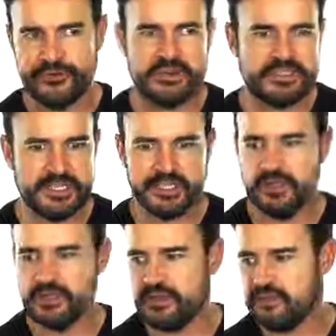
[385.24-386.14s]
I take a
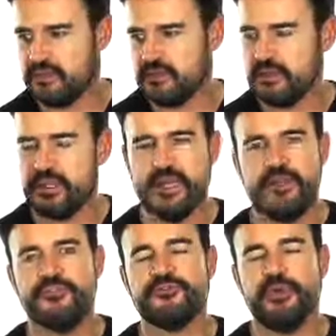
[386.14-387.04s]
look at the
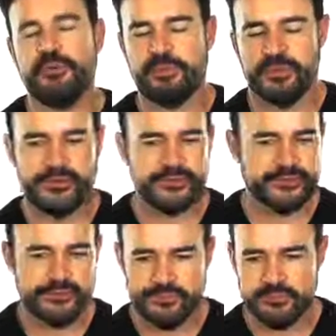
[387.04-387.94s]
online
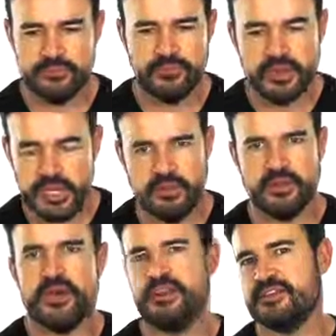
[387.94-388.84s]
newspapers, you name
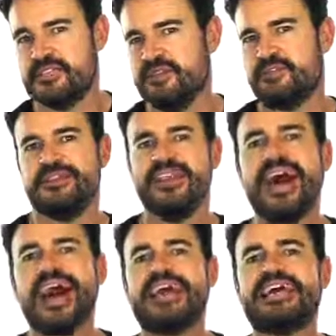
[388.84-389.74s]
it. How do you say
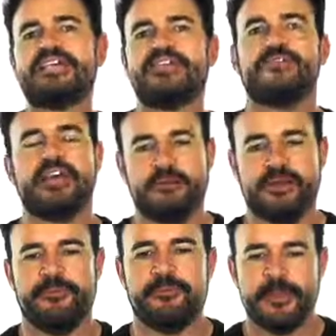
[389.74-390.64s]
etc.? You name
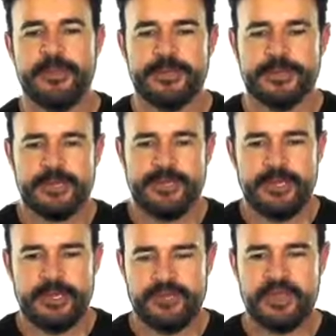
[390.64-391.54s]
it.
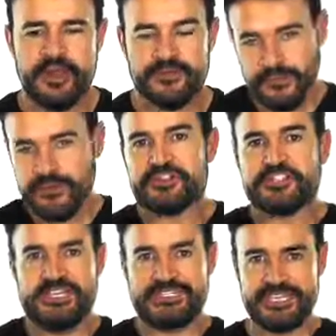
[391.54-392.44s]
Yeah, so you could
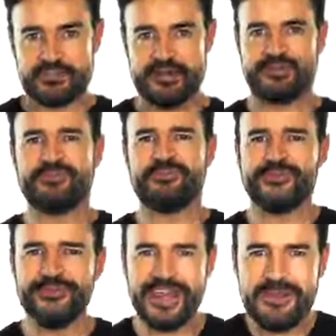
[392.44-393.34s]
say etc. too,
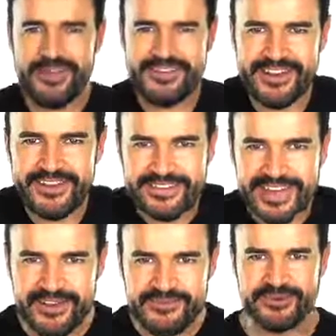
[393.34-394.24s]
but you name it sounds
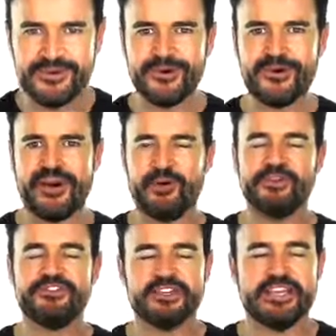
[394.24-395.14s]
kind of cool. I
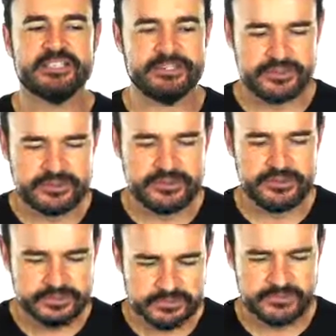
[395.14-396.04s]
want you guys
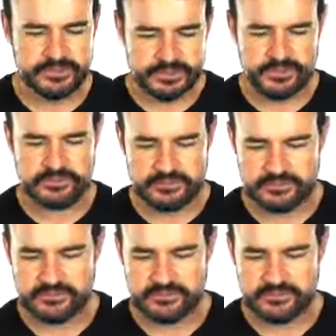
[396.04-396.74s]
to, you know,